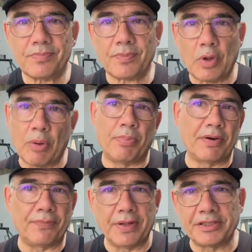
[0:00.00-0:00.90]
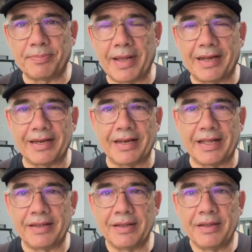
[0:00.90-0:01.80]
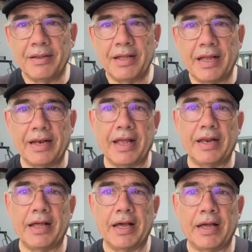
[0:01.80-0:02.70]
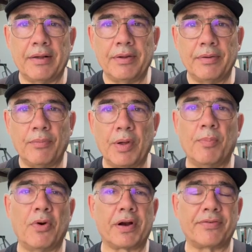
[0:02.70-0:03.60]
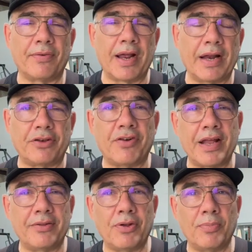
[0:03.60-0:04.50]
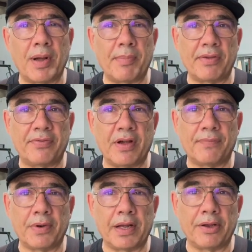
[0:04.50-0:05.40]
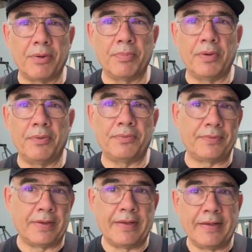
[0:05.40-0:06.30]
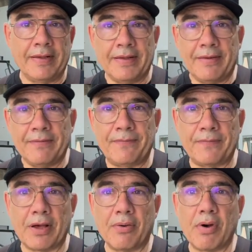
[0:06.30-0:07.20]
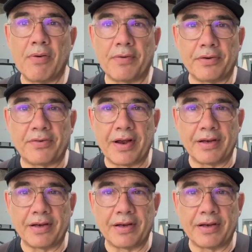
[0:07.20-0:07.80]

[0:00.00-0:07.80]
or put a flush mount in it. And then when Mark's around, I tried to do it by myself, and I almost fell over trying